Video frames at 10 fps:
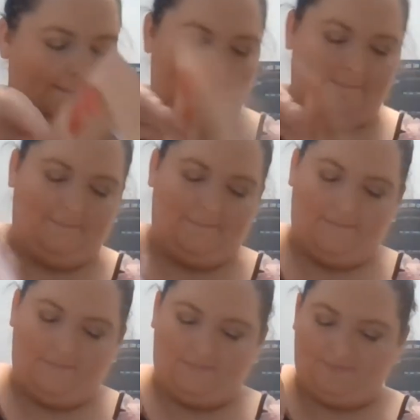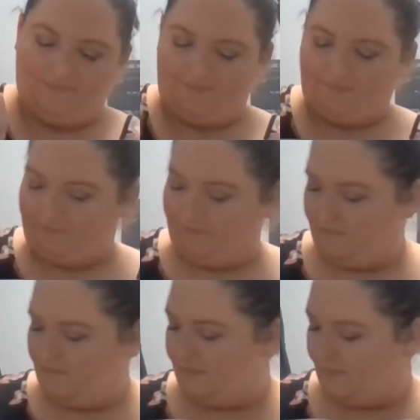
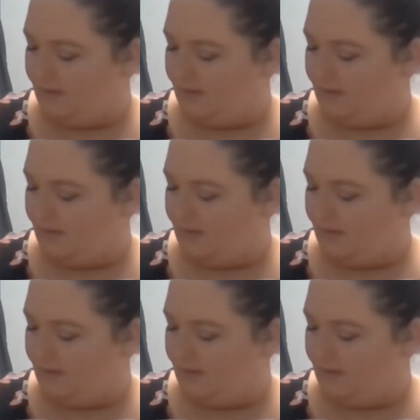Nothing is said.